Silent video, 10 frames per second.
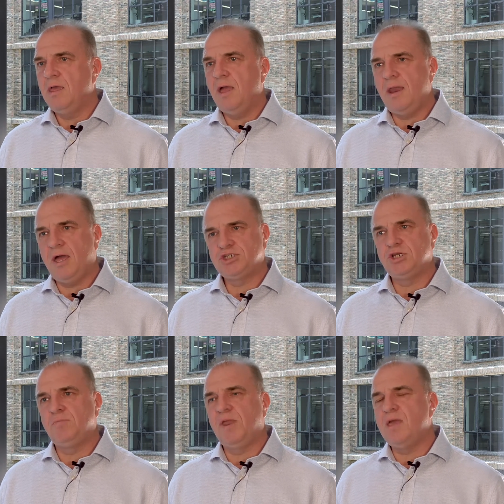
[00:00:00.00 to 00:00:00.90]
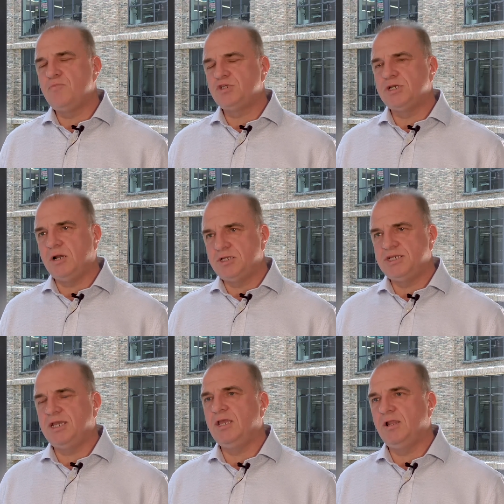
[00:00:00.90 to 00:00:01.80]
and actually being able to
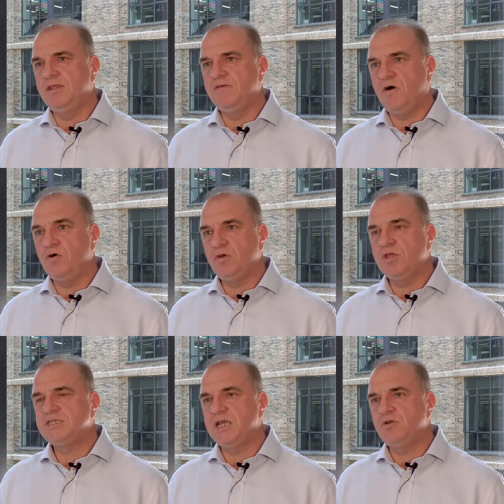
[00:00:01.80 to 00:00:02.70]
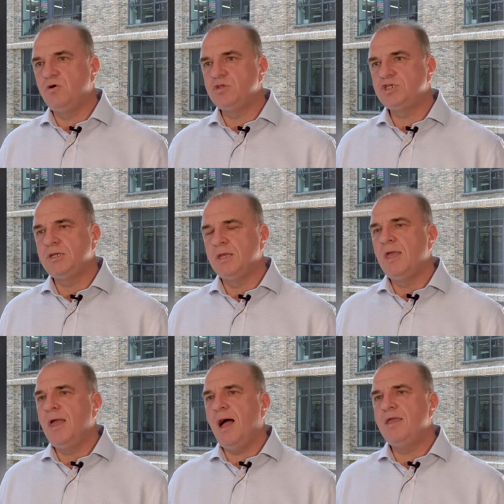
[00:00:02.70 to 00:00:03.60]
articulate the value of the technology,
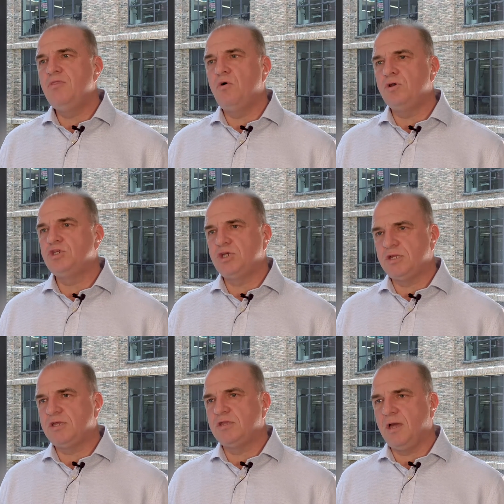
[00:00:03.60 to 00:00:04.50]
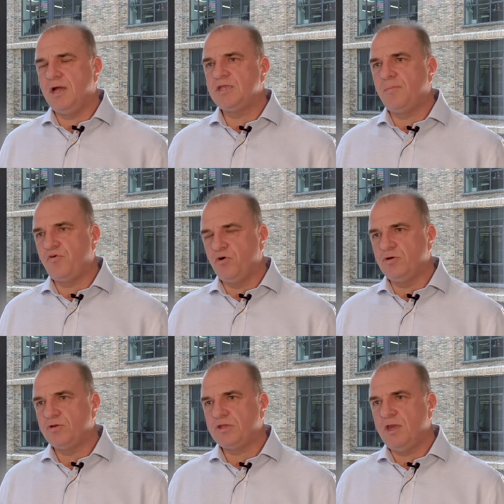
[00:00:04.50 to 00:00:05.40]
and not just as a
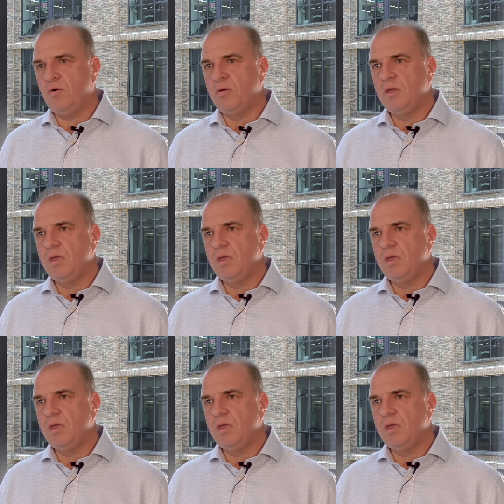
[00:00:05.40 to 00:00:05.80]
product sell,